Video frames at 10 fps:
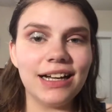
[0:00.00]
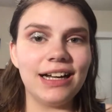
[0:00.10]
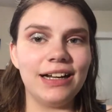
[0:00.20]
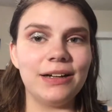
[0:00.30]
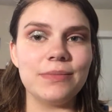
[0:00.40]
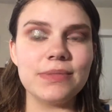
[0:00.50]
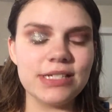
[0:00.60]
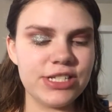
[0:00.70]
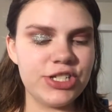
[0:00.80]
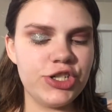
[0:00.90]

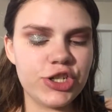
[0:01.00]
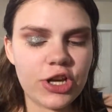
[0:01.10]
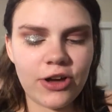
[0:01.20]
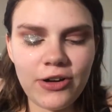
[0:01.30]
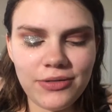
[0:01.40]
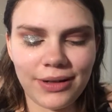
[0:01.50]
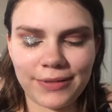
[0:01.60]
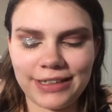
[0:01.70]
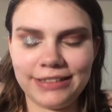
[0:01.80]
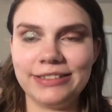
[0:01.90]
so
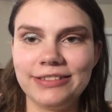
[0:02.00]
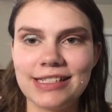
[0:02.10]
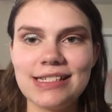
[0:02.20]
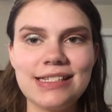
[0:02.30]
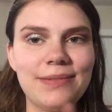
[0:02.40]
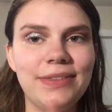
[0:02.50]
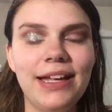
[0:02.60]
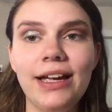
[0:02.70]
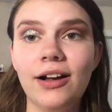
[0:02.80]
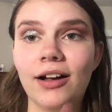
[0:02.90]
I'm gonna do the same
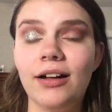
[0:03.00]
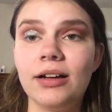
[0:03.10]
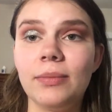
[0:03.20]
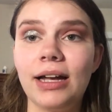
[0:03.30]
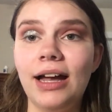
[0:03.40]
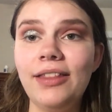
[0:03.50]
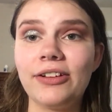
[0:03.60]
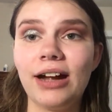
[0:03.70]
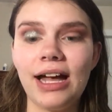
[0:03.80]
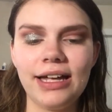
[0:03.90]
thing on my
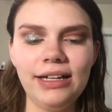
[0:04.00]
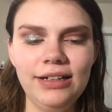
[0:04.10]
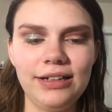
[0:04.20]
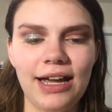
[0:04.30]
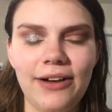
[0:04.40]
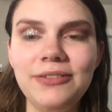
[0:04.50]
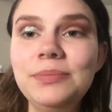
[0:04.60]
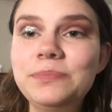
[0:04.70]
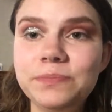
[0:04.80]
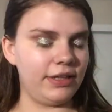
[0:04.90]
other eye
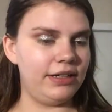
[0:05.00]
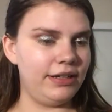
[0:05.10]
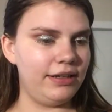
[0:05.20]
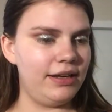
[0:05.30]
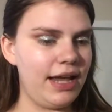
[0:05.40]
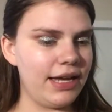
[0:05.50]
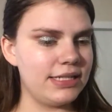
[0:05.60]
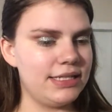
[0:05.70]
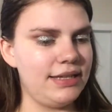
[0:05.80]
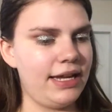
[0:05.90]
now. The
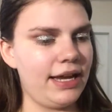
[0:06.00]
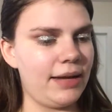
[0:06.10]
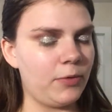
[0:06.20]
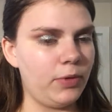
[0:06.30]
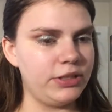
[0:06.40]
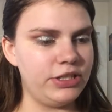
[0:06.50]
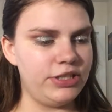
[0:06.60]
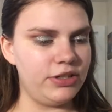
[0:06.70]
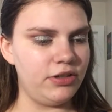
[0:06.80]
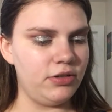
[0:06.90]
next thing I'm going to
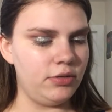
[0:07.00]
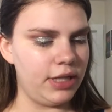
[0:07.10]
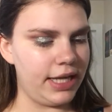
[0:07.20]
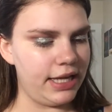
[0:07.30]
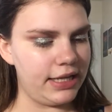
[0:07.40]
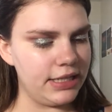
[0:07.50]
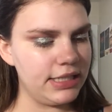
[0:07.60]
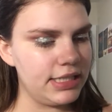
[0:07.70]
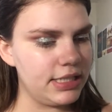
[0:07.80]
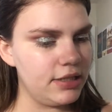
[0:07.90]
do
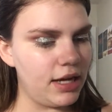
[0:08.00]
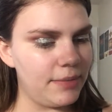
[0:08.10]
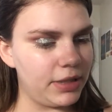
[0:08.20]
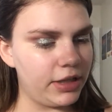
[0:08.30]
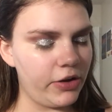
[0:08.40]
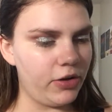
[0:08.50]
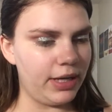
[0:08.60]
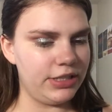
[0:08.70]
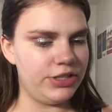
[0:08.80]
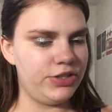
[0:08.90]
is I'm gonna go
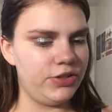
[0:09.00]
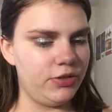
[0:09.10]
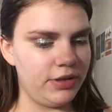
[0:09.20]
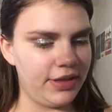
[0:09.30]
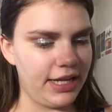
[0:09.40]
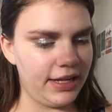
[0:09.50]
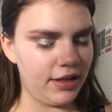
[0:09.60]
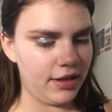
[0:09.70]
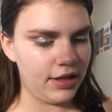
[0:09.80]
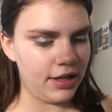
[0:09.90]
into
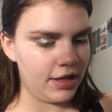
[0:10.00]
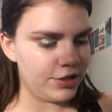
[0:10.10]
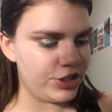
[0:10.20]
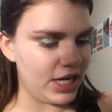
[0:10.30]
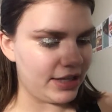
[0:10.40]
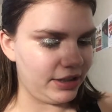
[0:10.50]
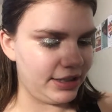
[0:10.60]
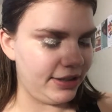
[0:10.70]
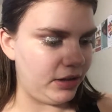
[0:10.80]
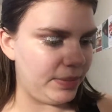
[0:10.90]
the
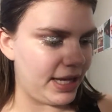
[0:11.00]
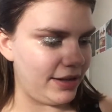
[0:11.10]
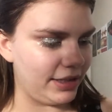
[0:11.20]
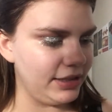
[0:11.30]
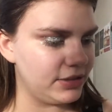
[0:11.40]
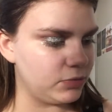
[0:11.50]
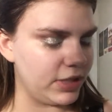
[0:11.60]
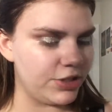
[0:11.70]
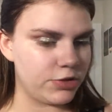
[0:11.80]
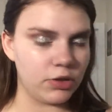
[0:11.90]
Jaclyn Hill palette,
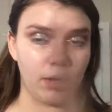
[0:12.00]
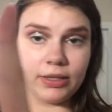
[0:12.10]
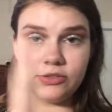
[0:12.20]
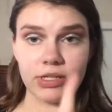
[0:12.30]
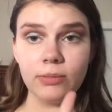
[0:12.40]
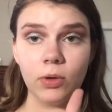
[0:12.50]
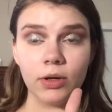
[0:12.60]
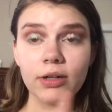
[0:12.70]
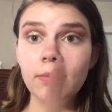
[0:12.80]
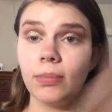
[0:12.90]
which I'll be using
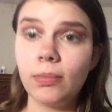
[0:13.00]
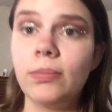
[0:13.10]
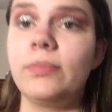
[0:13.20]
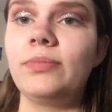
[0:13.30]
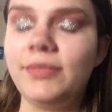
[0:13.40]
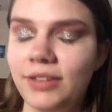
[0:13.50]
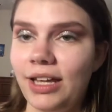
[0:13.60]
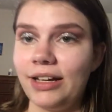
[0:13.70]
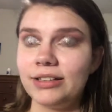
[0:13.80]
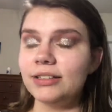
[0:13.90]
more.
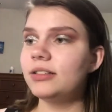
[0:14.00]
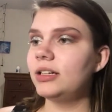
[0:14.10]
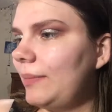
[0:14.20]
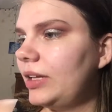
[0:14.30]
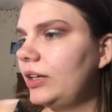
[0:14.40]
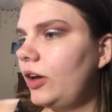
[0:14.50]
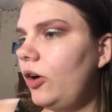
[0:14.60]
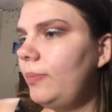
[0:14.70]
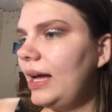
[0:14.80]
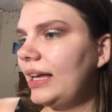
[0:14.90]
later. I'm gonna
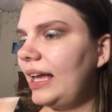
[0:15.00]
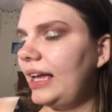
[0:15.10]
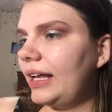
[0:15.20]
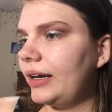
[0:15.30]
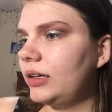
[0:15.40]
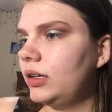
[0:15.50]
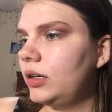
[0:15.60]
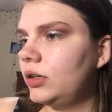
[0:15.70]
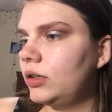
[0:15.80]
go back in